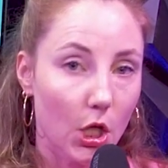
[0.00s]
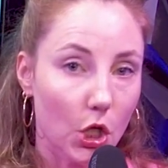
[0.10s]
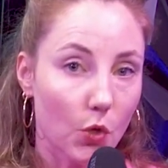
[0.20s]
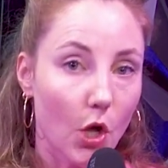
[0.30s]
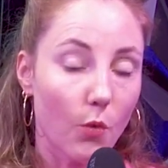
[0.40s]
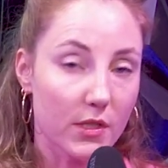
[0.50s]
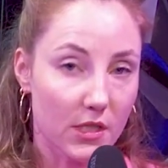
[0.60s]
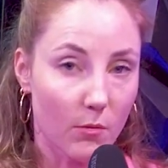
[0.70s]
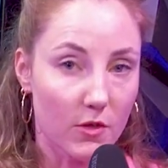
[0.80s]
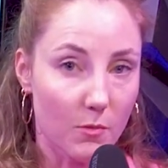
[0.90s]
You know when
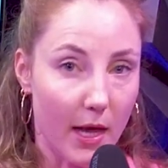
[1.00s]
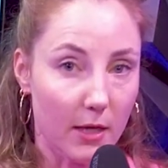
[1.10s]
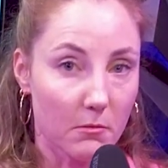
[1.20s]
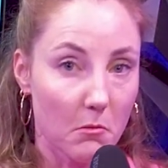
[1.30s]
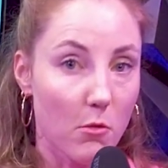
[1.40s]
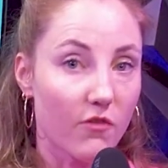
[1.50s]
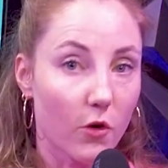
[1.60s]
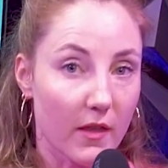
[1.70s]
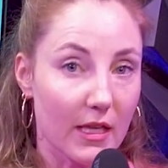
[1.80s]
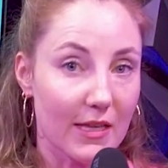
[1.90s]
someone's mad
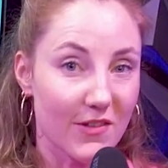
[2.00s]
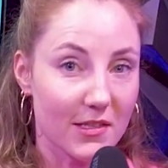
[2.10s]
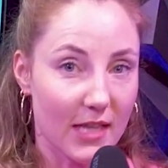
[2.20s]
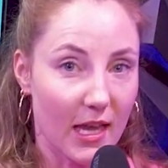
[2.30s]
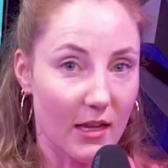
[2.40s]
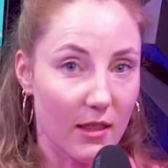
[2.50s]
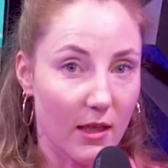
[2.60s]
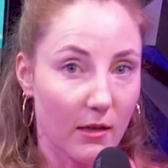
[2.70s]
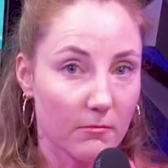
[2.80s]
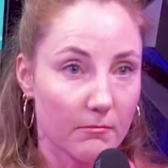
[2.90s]
before they even say
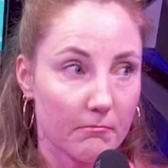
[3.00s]
anything.